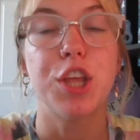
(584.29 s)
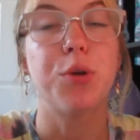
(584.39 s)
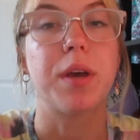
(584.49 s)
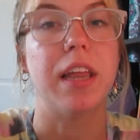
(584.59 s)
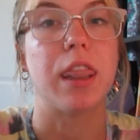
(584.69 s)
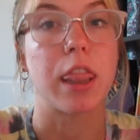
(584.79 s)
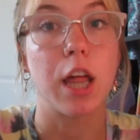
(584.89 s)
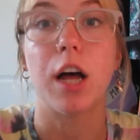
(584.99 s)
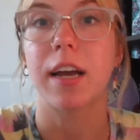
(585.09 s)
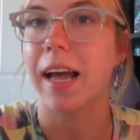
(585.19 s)
you can
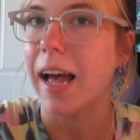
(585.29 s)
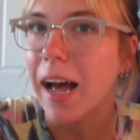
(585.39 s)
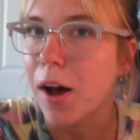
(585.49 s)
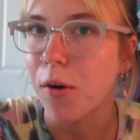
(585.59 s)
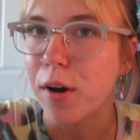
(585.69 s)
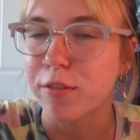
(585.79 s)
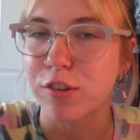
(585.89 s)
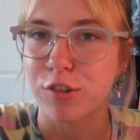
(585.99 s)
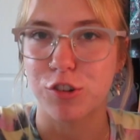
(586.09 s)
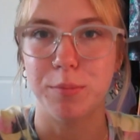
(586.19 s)
log out of
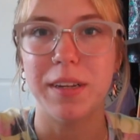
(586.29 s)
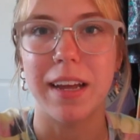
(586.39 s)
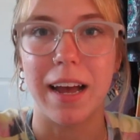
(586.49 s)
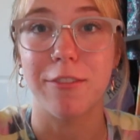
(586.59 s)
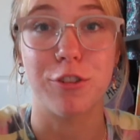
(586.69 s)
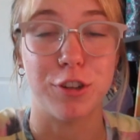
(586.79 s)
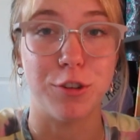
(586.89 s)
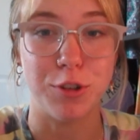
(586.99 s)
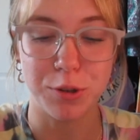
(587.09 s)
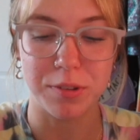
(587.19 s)
your social media after you
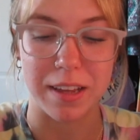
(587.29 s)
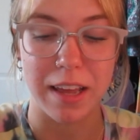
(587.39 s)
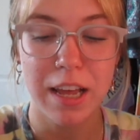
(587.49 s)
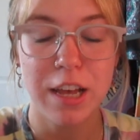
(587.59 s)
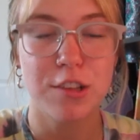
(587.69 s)
use it.